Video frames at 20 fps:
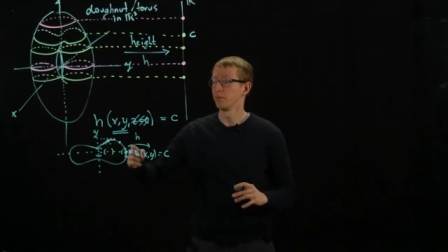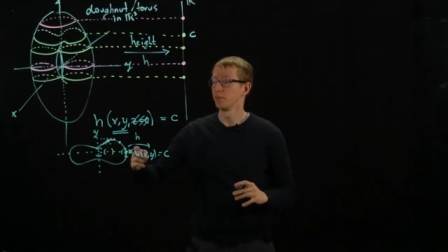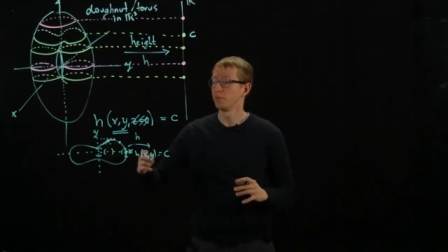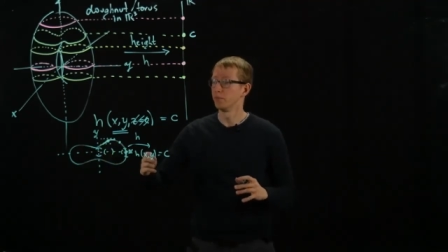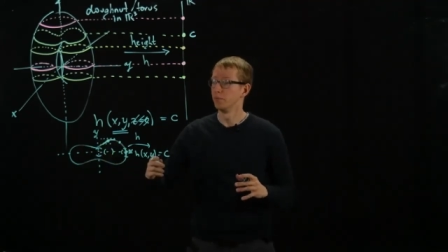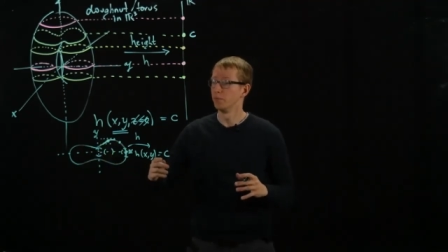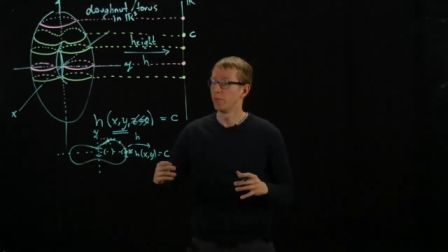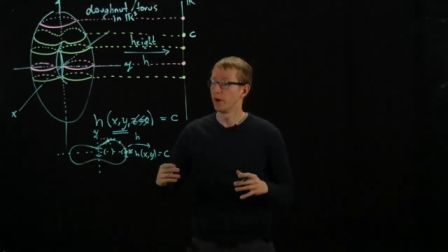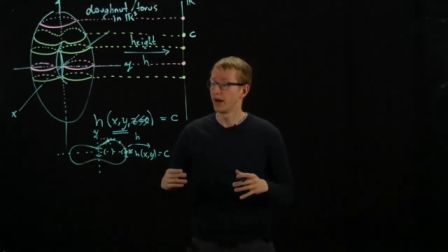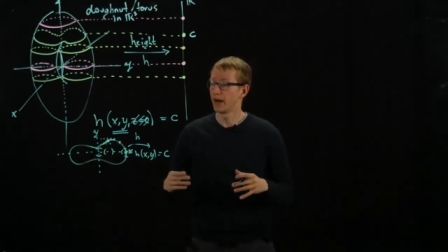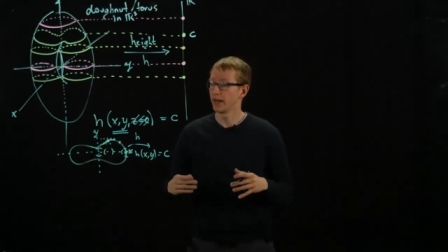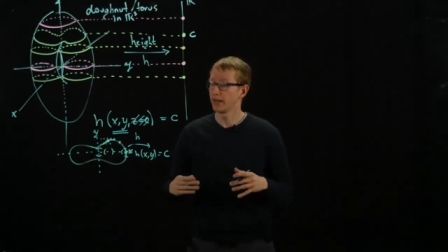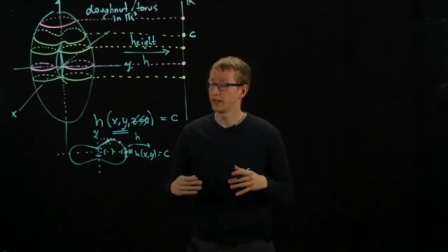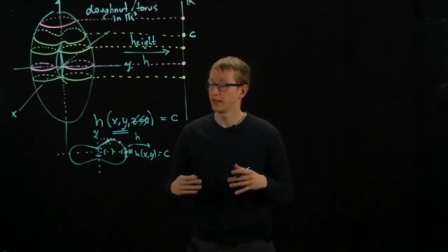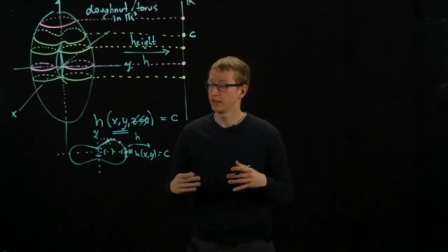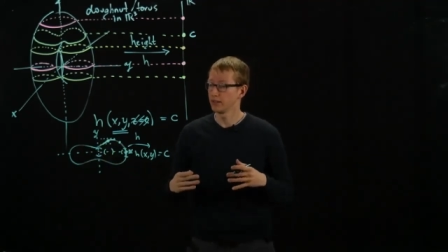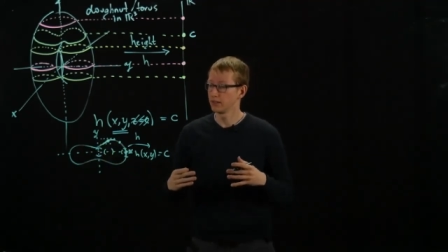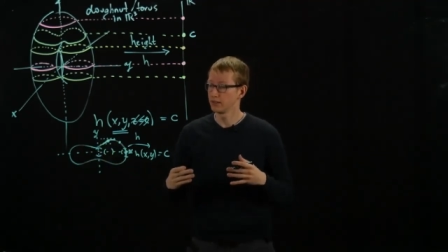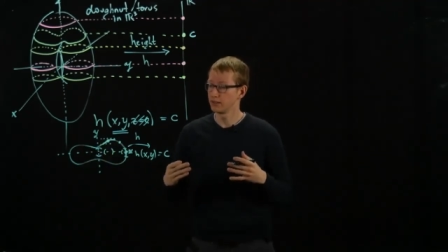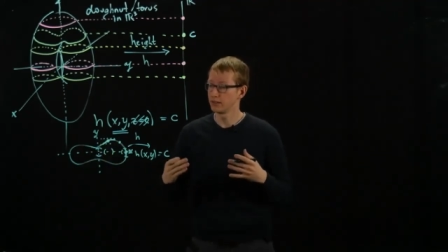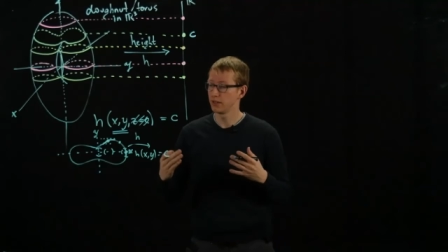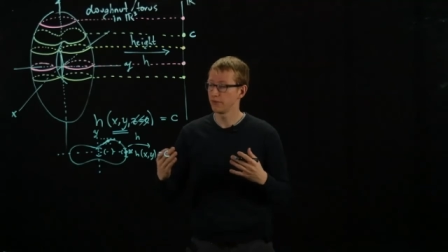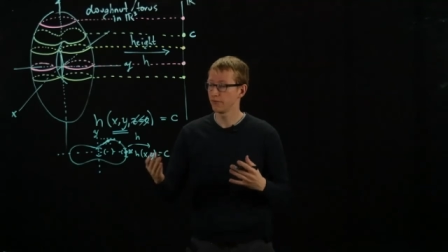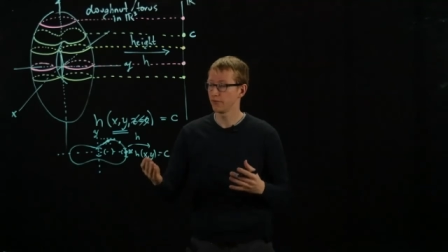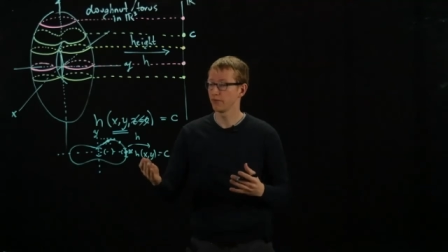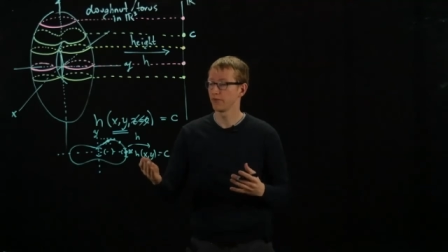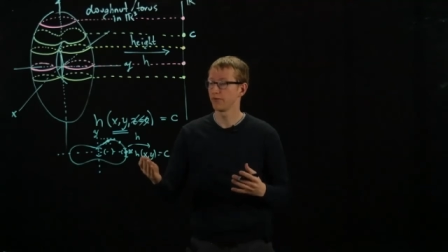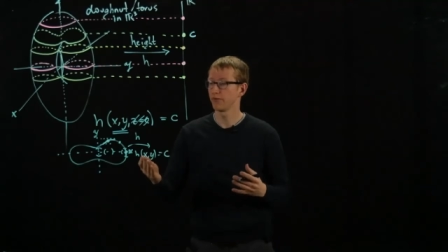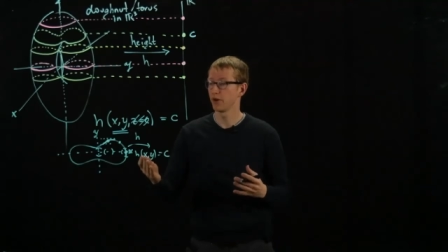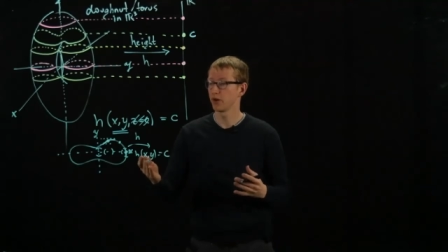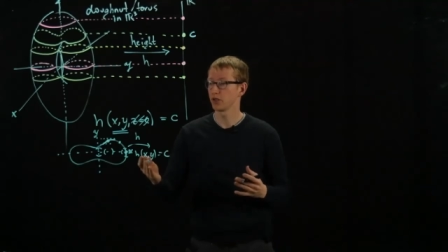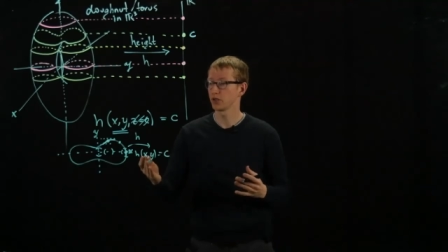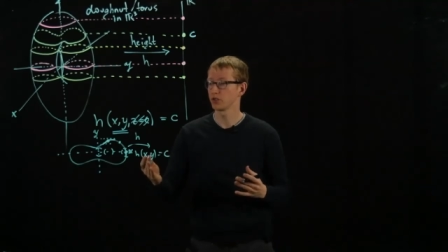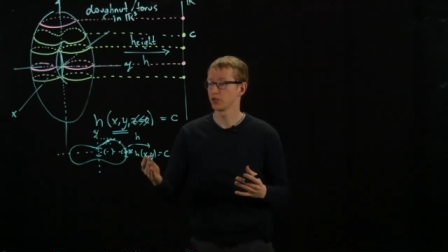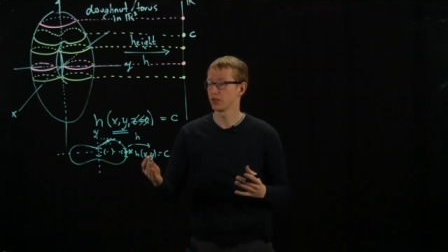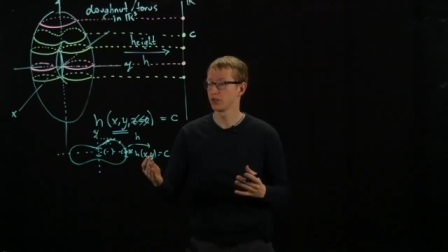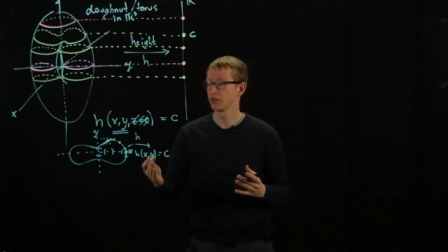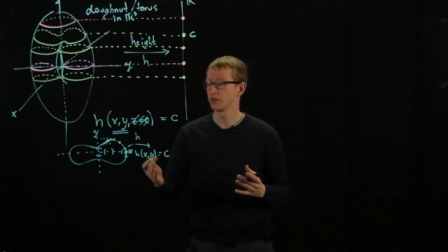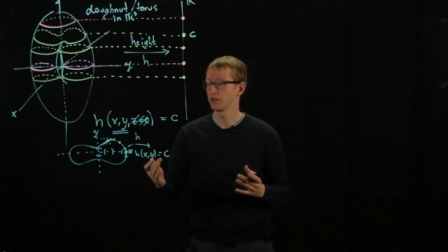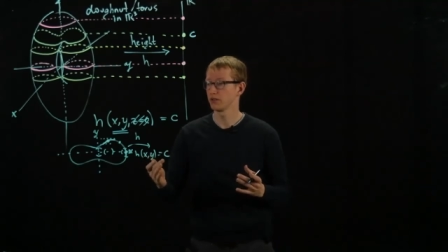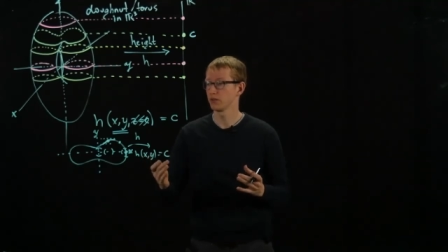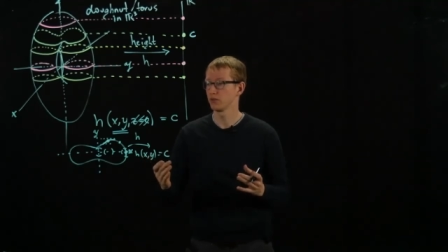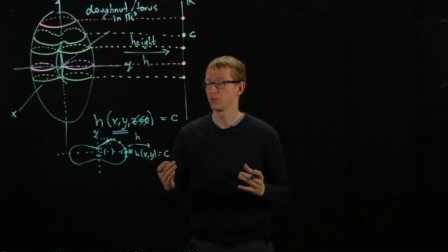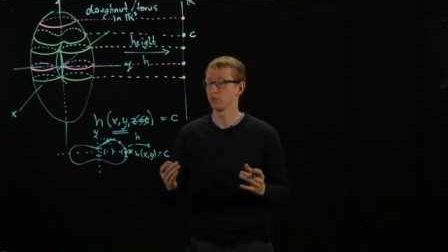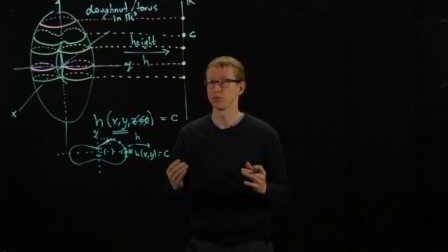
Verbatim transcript: by different functions